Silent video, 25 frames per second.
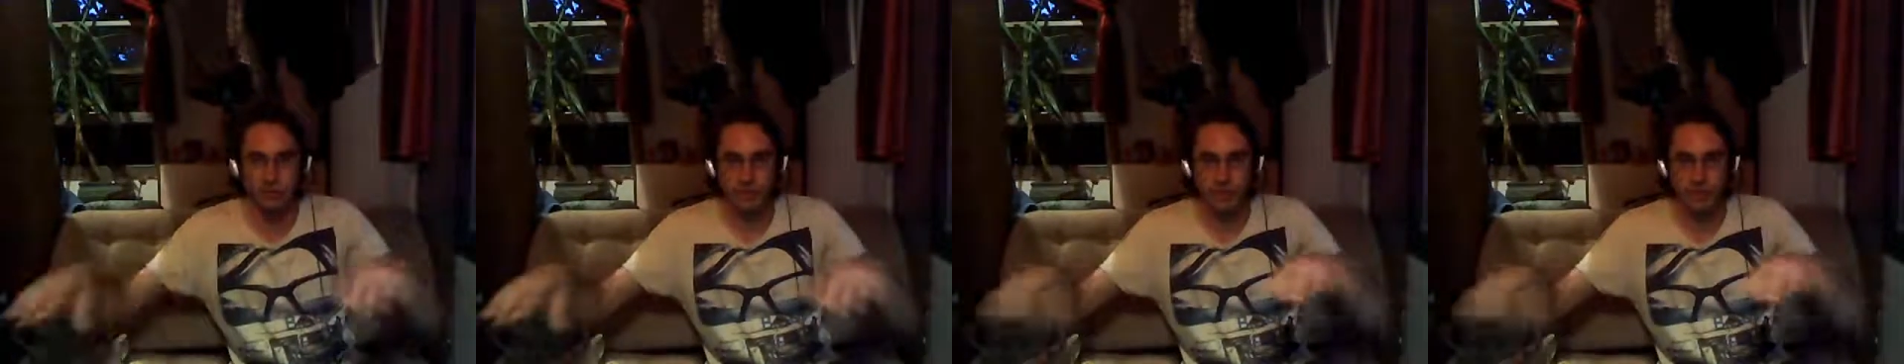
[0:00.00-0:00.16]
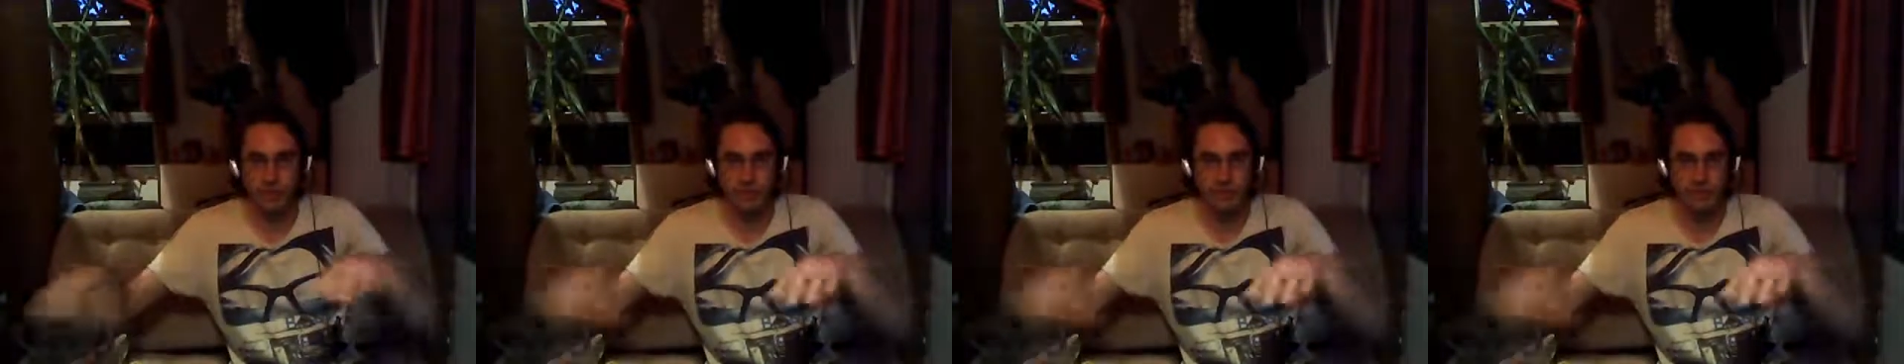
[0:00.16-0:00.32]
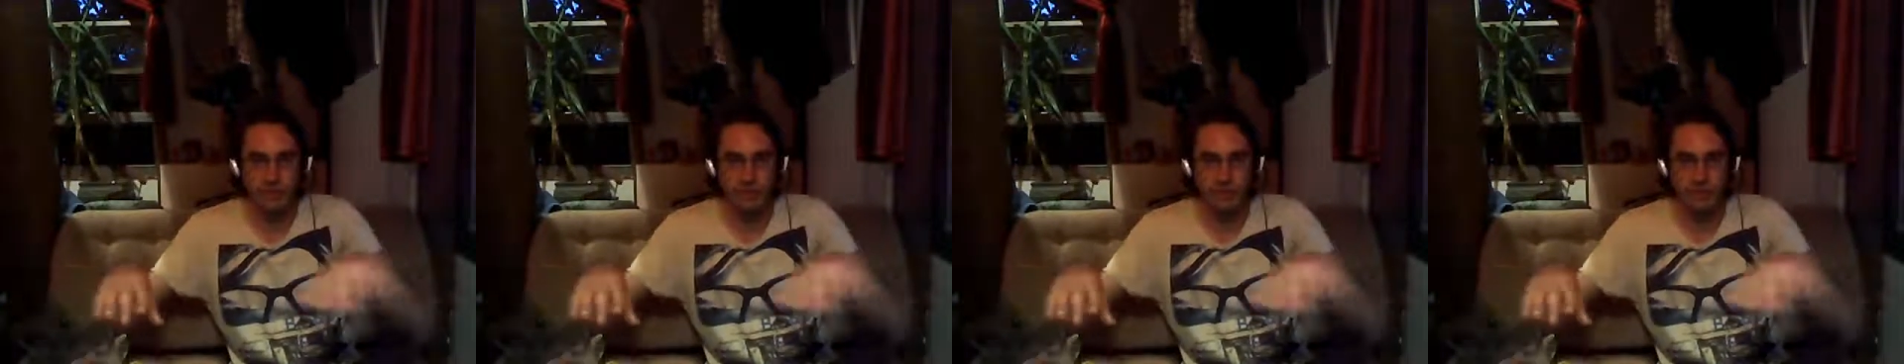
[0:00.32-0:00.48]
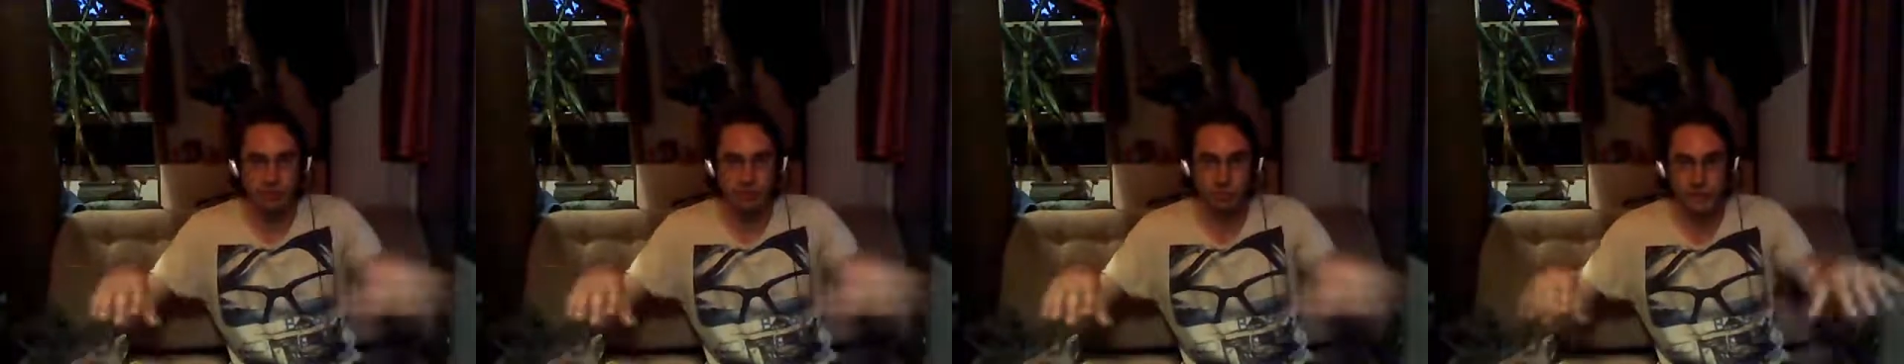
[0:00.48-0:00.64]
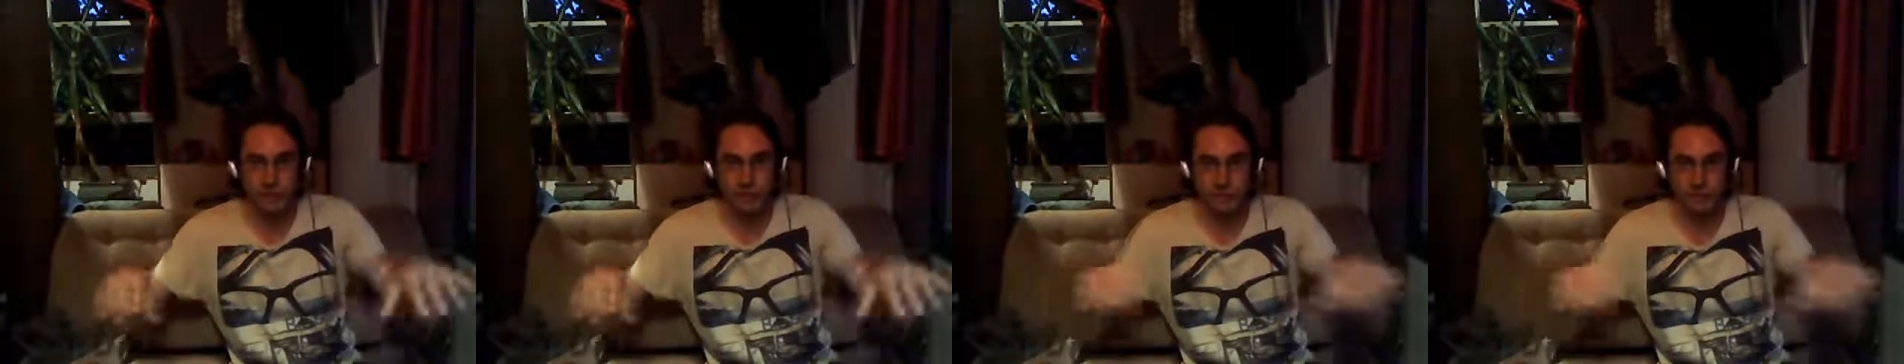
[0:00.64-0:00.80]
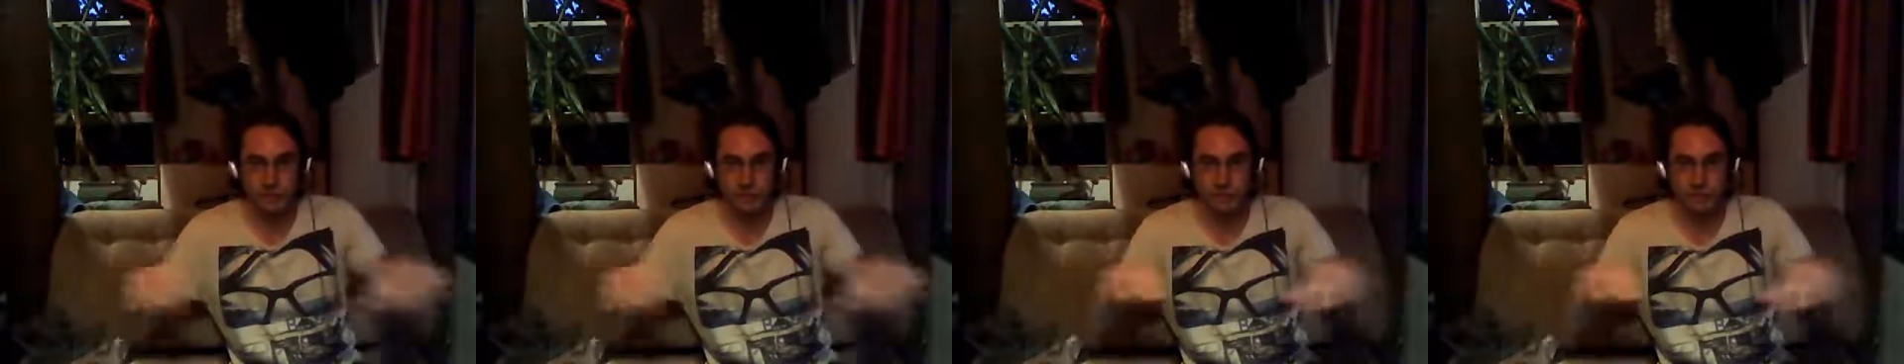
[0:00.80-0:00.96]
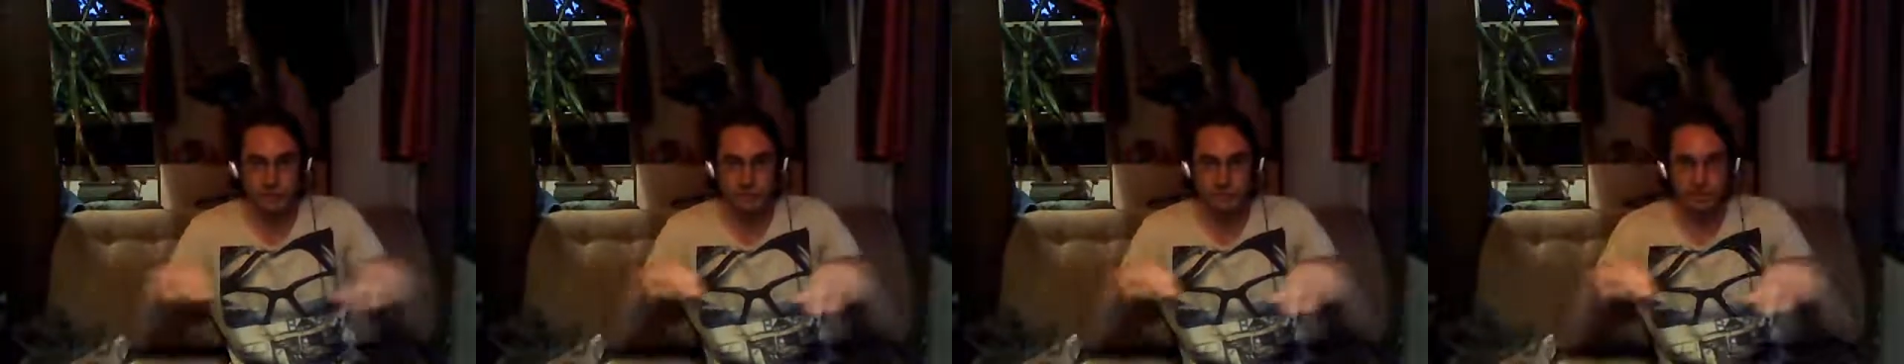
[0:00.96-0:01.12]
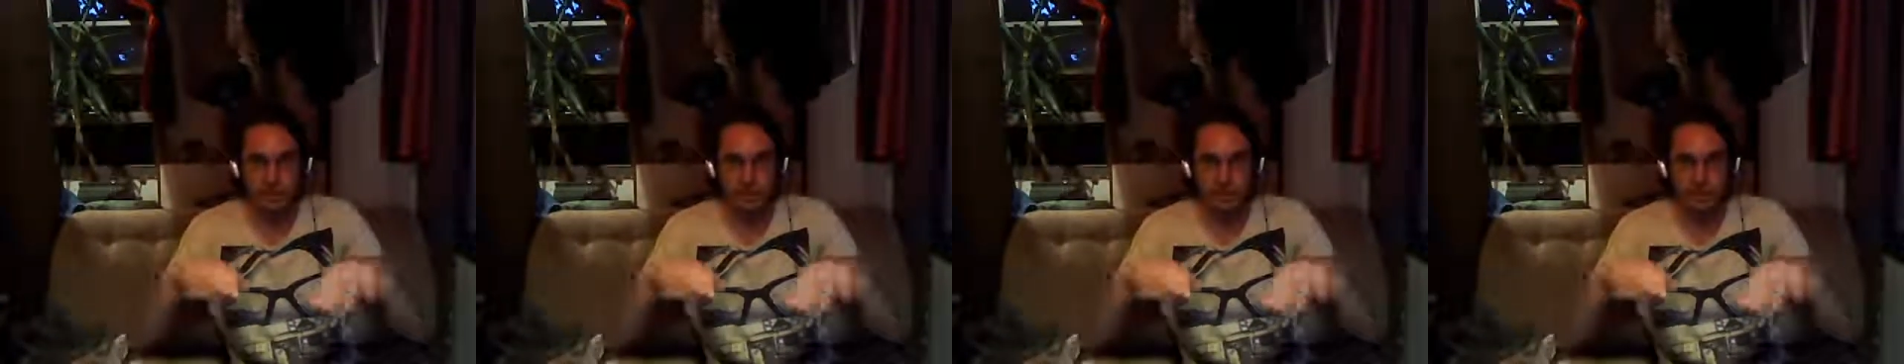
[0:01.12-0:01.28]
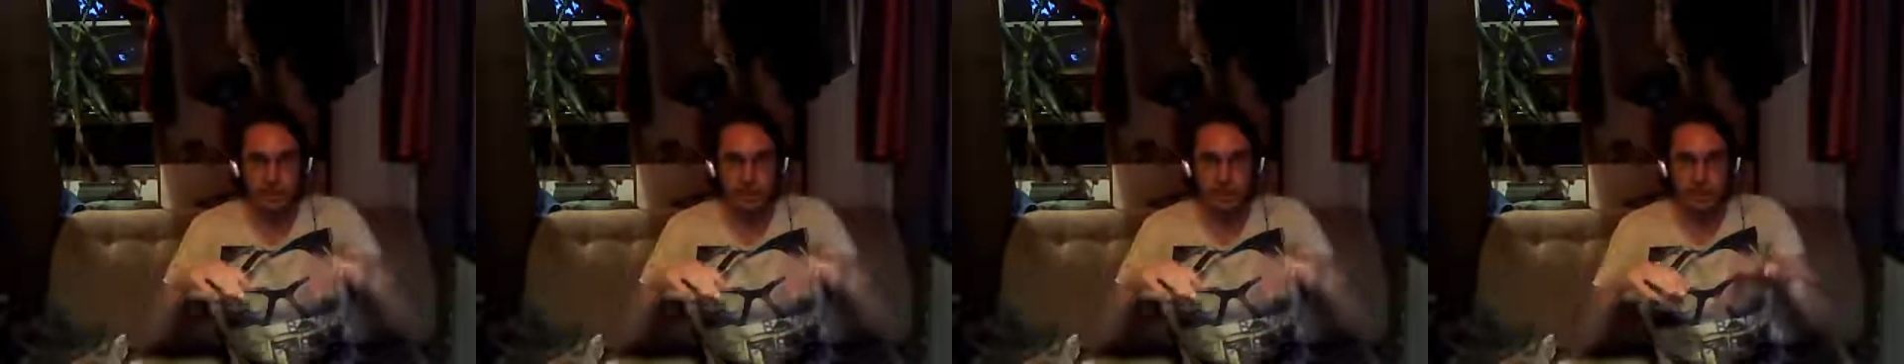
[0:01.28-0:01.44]
east, west,
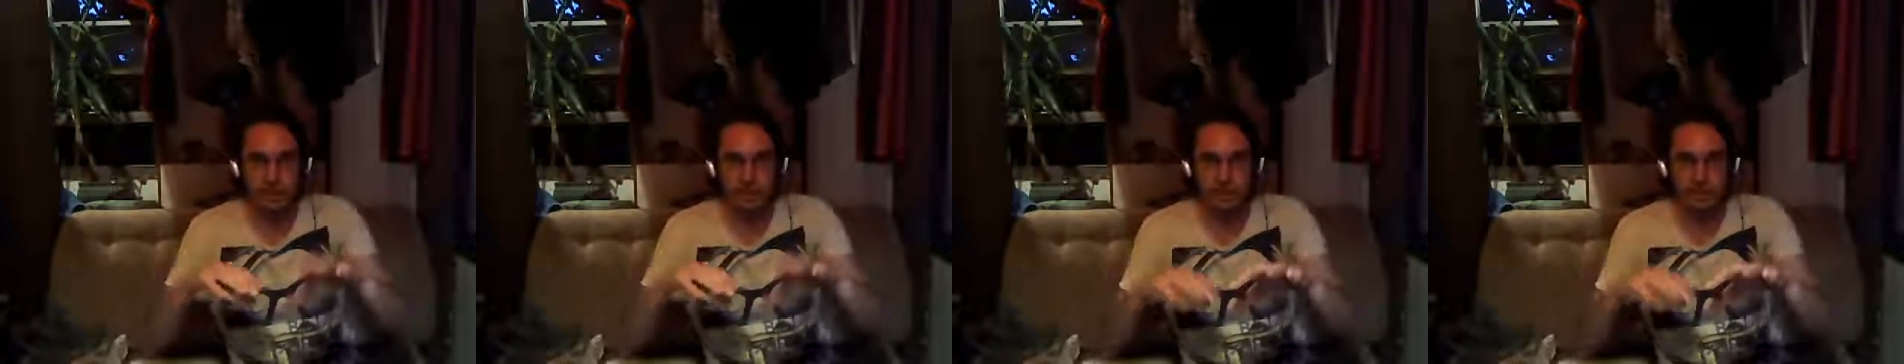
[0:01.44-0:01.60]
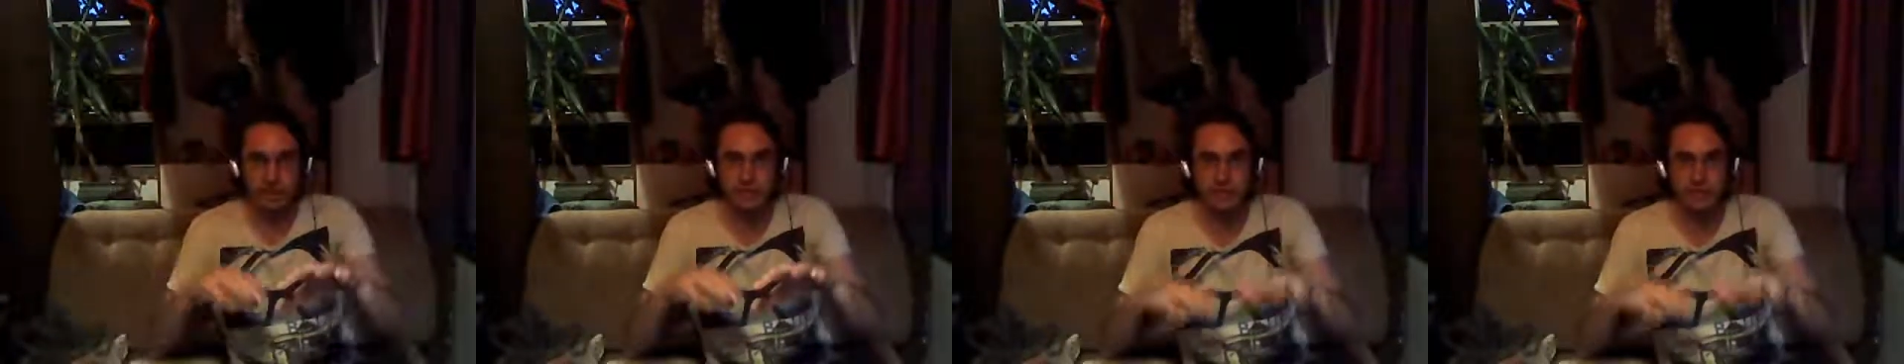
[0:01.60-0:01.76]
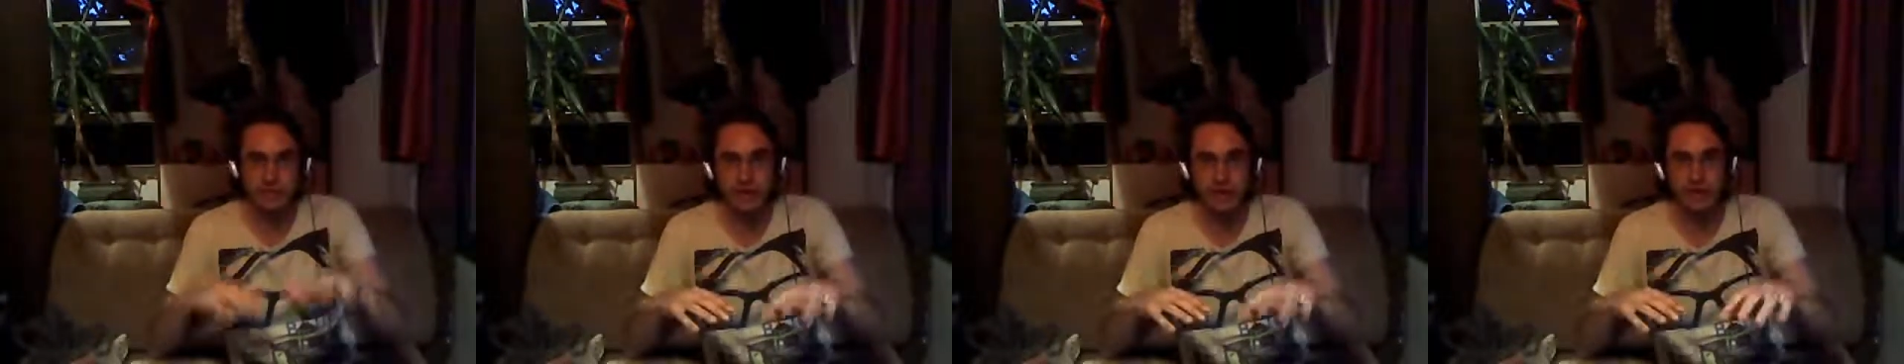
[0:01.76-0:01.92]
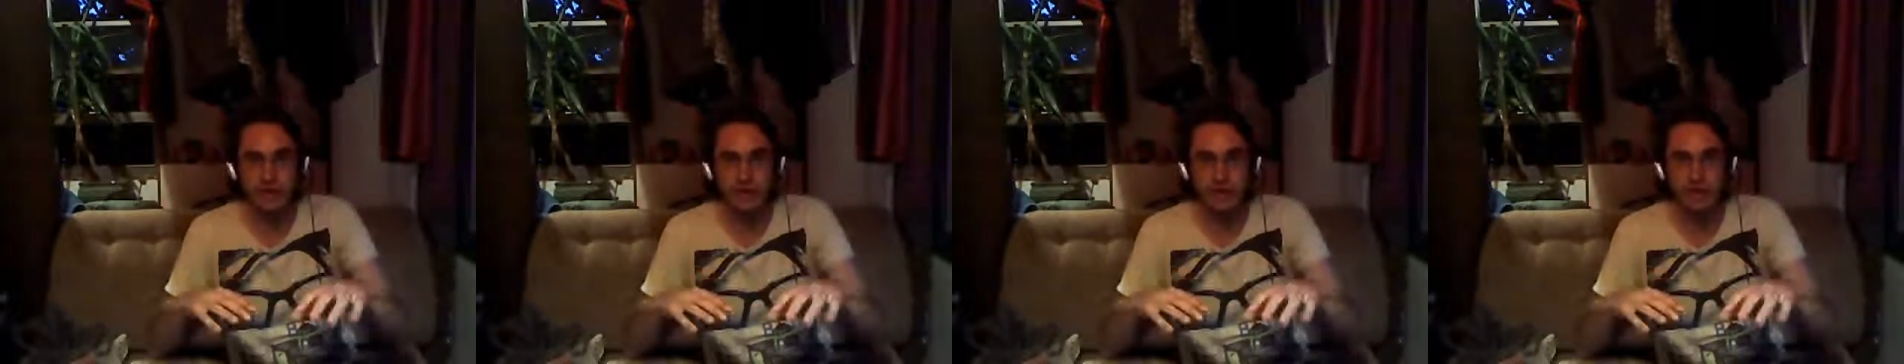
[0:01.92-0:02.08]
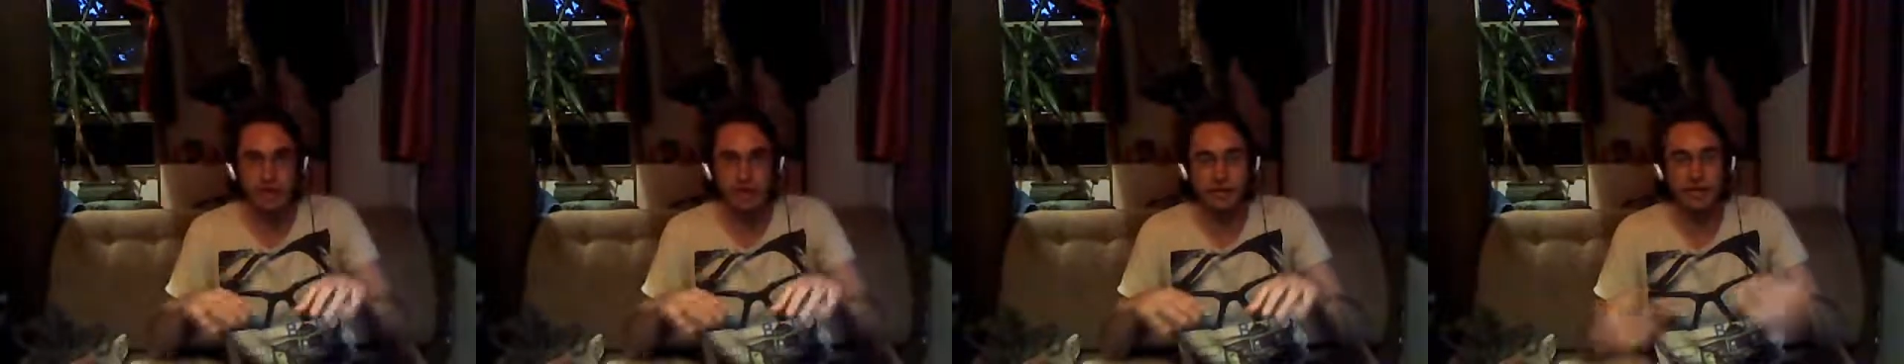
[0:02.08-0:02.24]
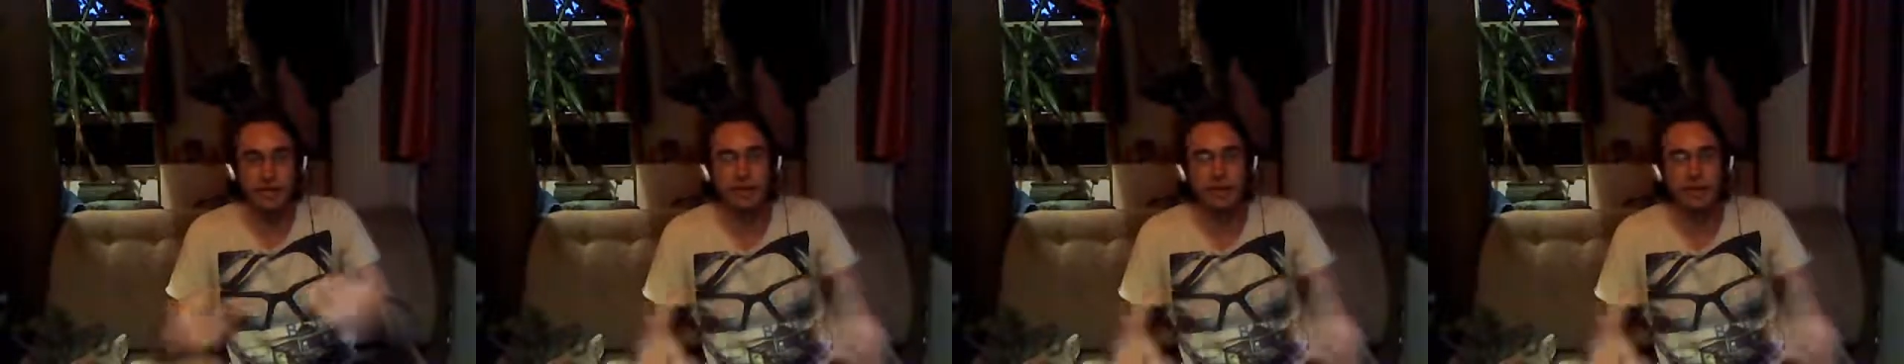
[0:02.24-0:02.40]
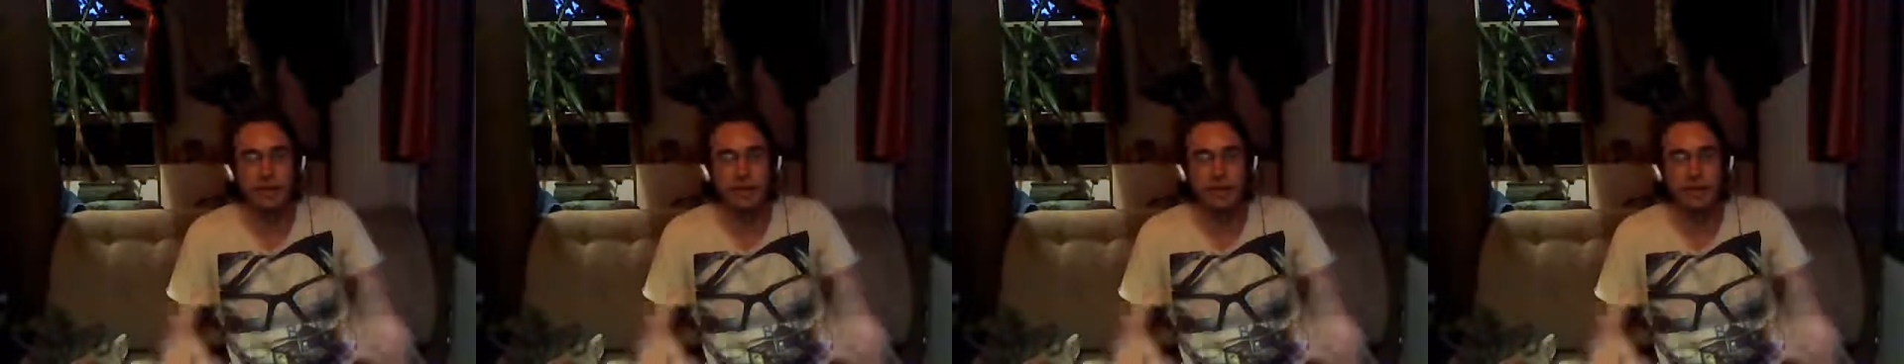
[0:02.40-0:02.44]
north and south,